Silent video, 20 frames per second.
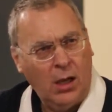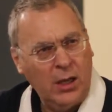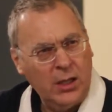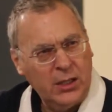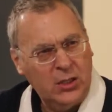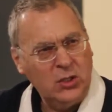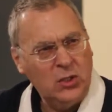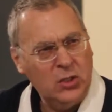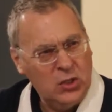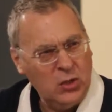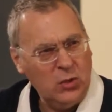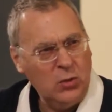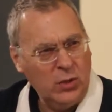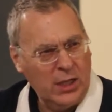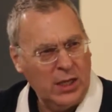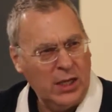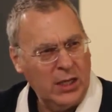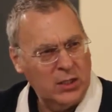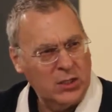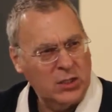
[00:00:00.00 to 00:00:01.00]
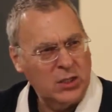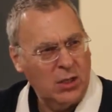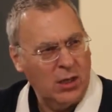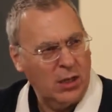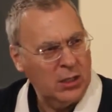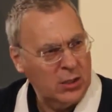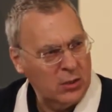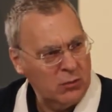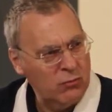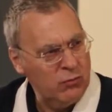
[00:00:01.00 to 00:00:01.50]
I could do
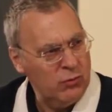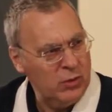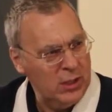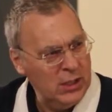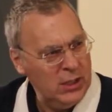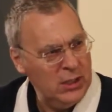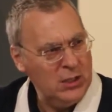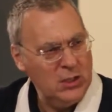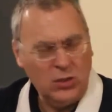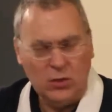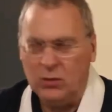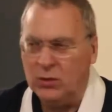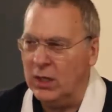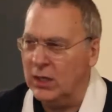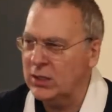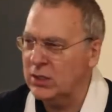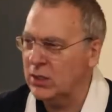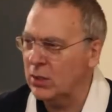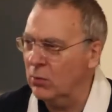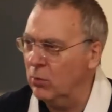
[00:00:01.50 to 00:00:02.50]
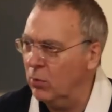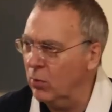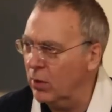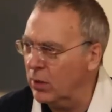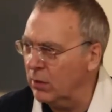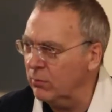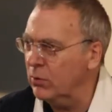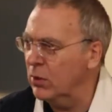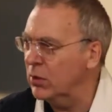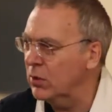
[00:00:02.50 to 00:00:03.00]
that. I could really do that. So
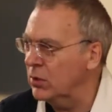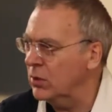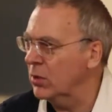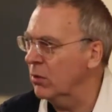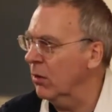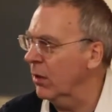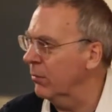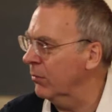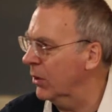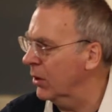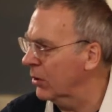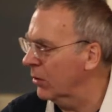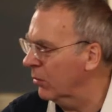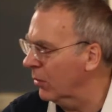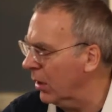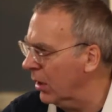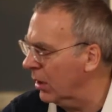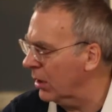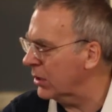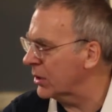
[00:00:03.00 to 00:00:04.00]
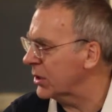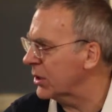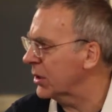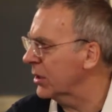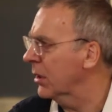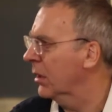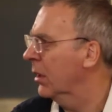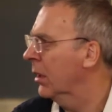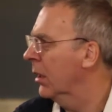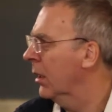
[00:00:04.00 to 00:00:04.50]
what I'm going to do, I'm going to
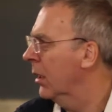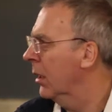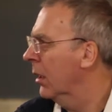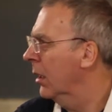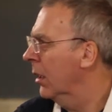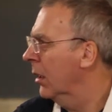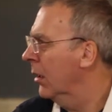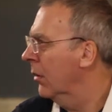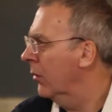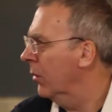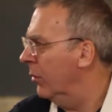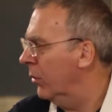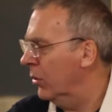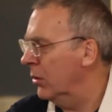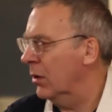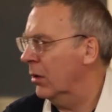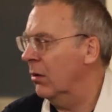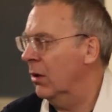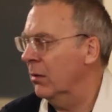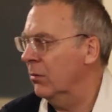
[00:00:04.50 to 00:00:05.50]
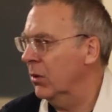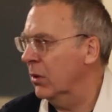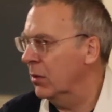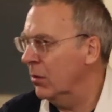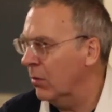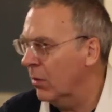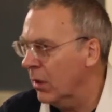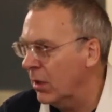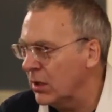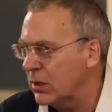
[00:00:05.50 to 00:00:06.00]
ask the Buddha, I'm
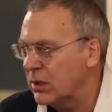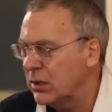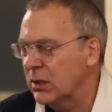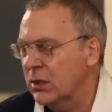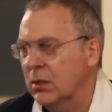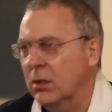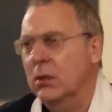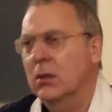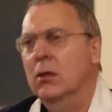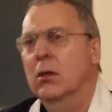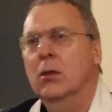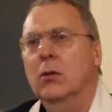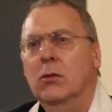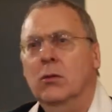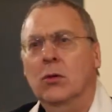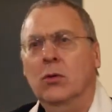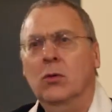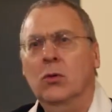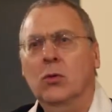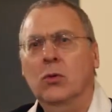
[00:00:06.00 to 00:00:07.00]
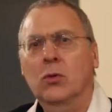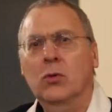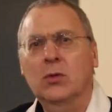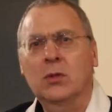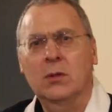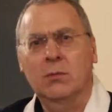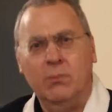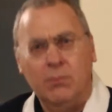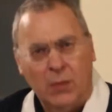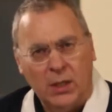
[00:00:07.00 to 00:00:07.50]
going to ask the
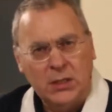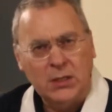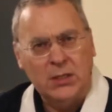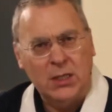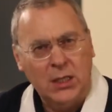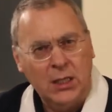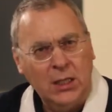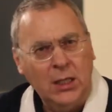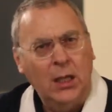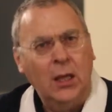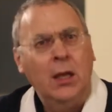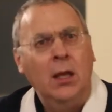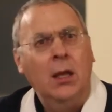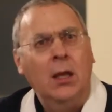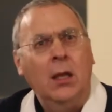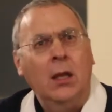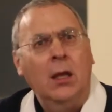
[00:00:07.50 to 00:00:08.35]
Lord, Bhante,